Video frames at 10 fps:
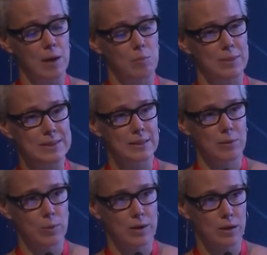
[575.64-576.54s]
But
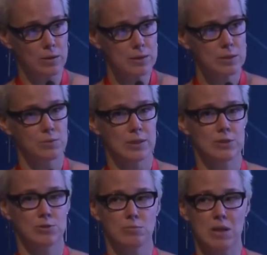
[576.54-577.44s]
we also need
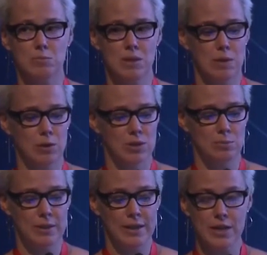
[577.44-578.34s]
to remember about
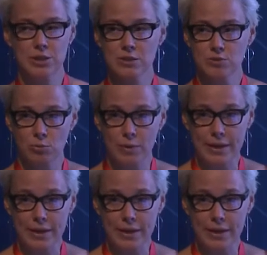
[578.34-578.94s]
applications from